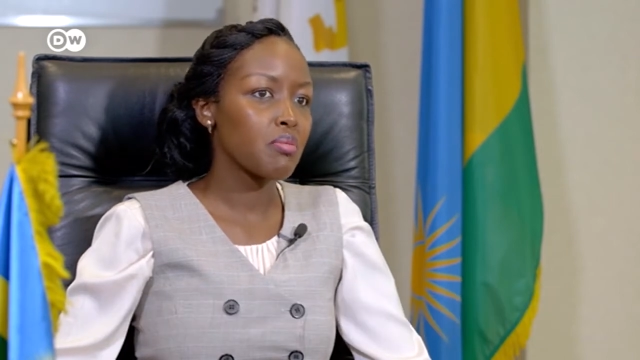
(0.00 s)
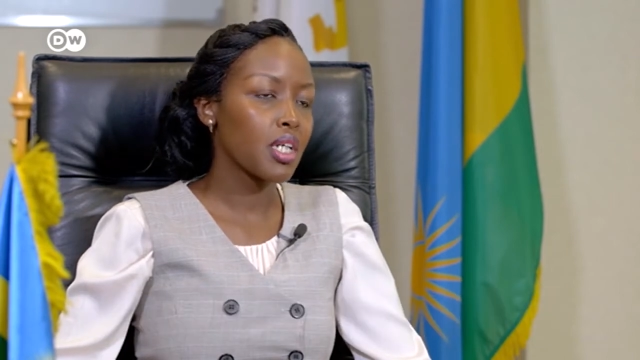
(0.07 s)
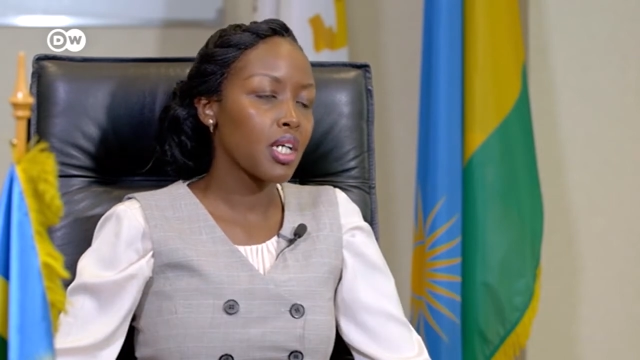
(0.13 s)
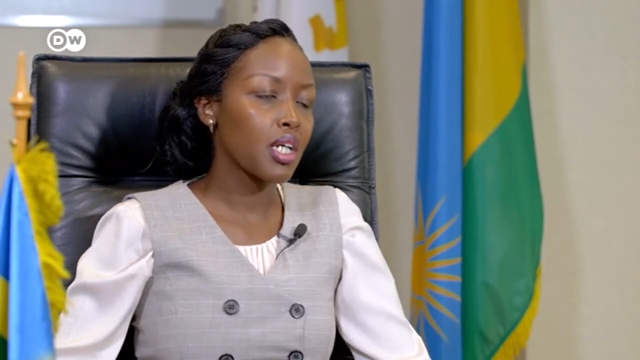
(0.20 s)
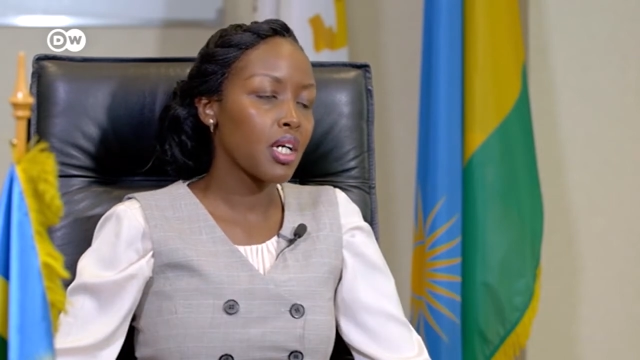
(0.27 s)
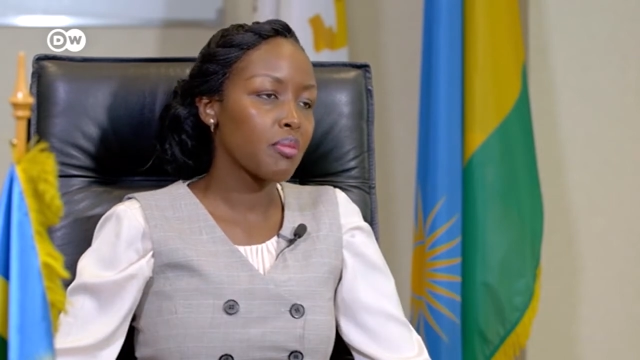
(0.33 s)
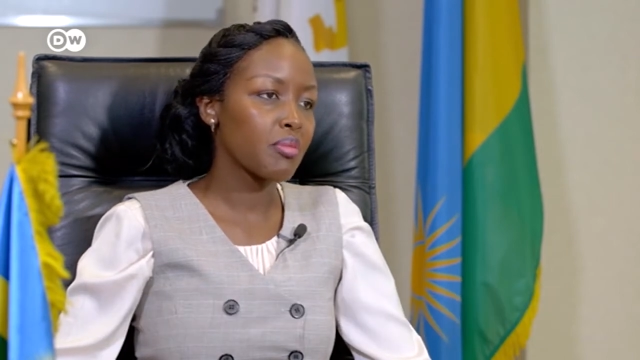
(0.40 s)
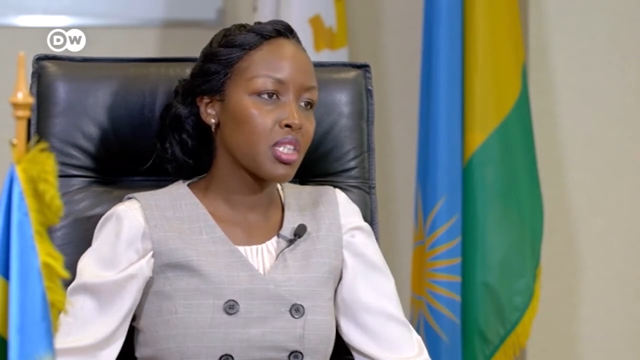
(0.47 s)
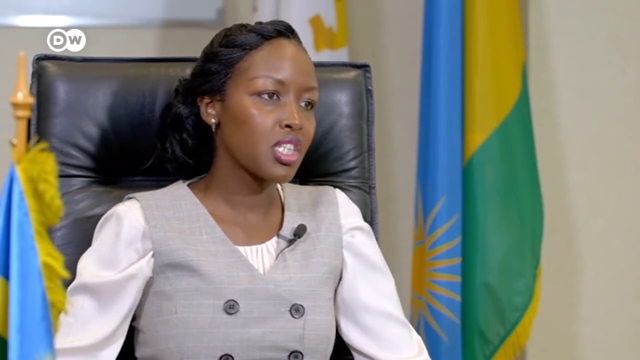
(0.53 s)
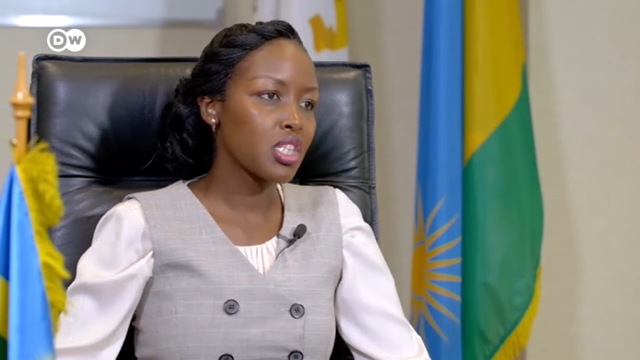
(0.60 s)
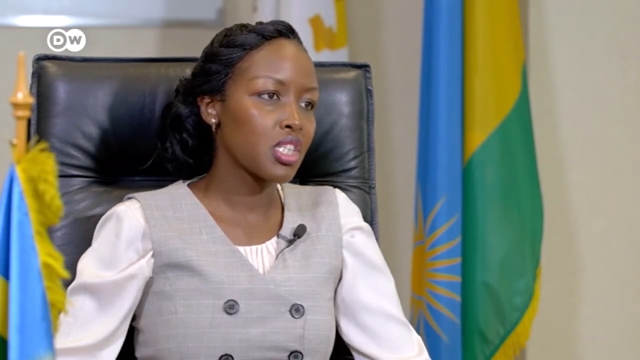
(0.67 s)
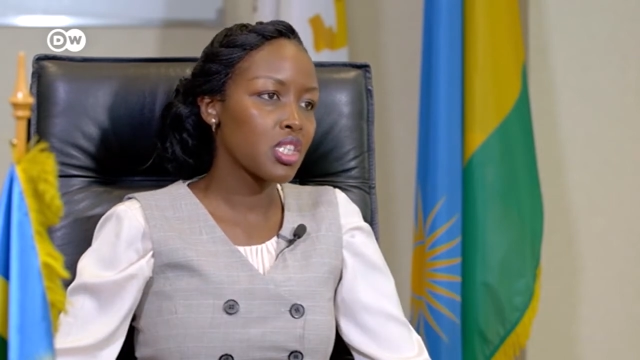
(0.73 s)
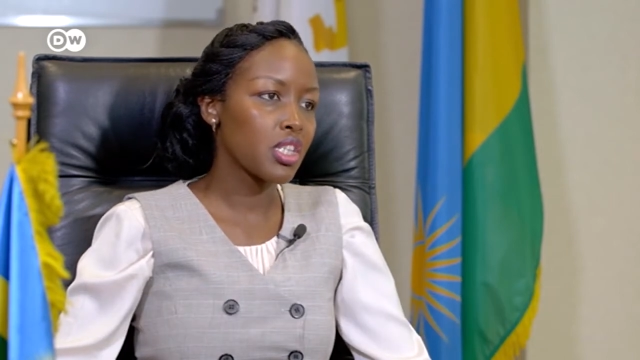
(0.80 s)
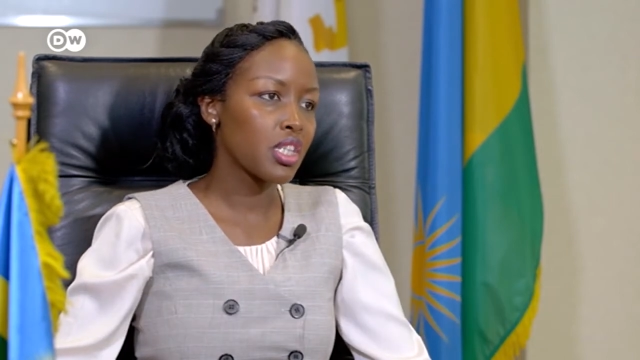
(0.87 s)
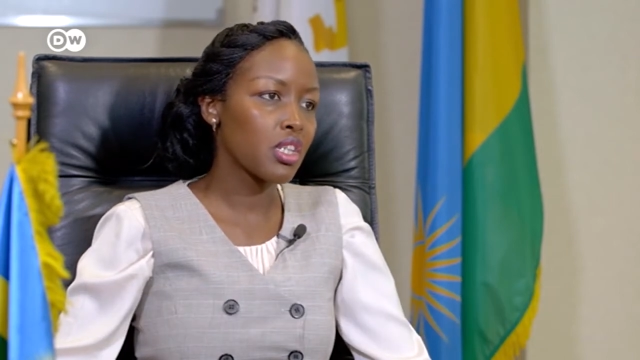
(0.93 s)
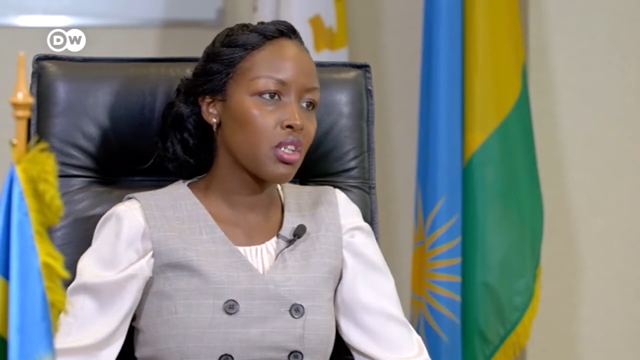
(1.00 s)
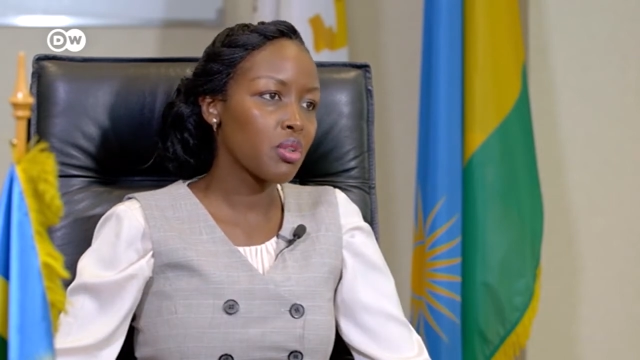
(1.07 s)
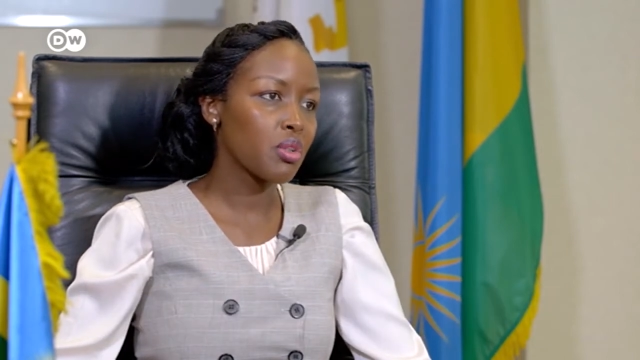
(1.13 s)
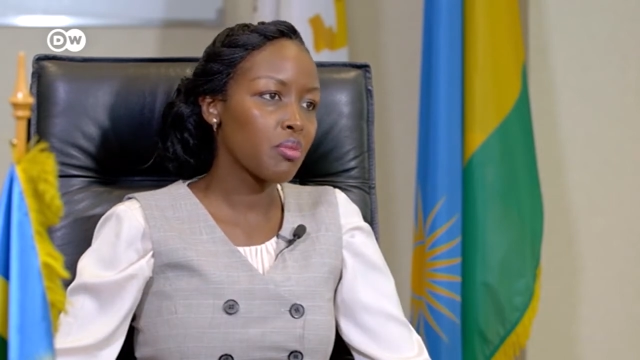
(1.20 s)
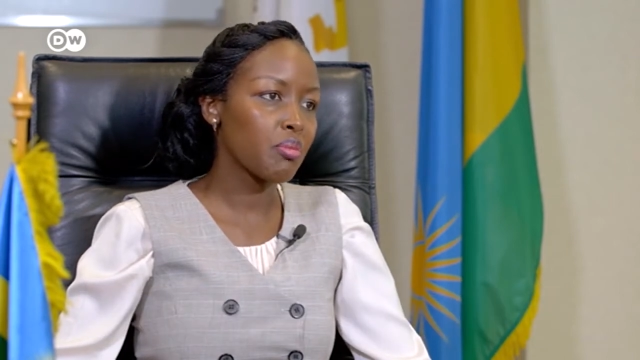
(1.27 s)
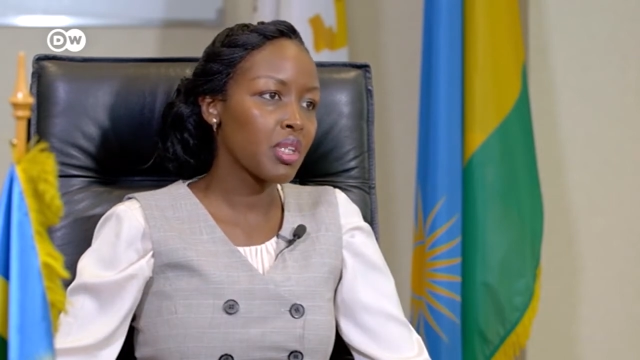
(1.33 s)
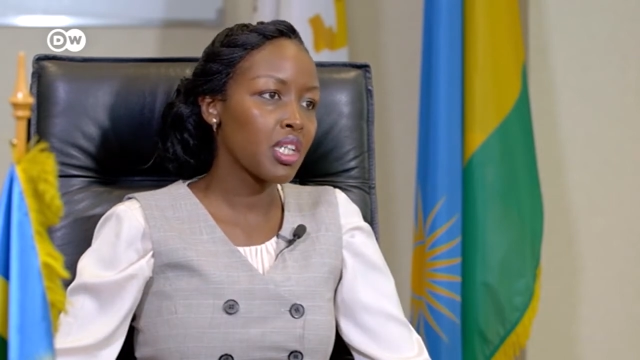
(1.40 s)
become a digital
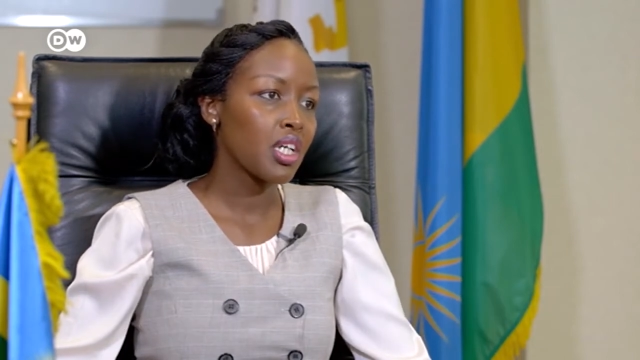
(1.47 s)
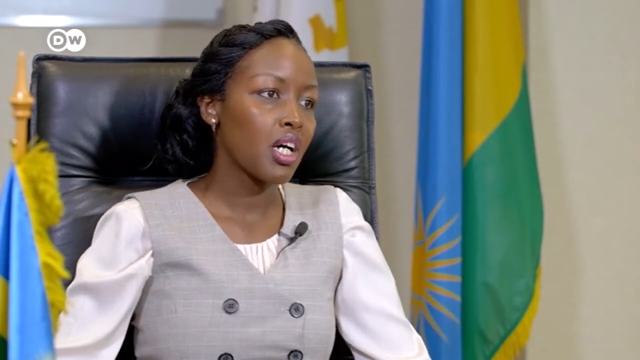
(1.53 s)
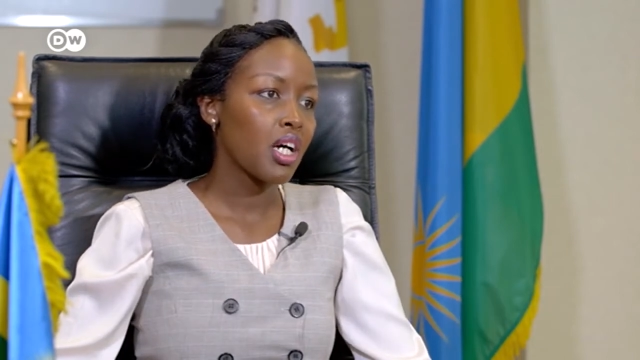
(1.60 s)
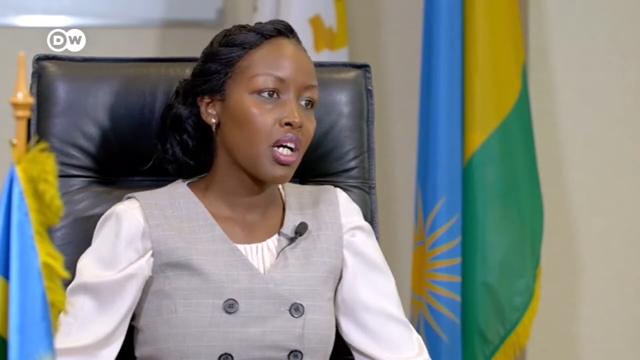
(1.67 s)
economy,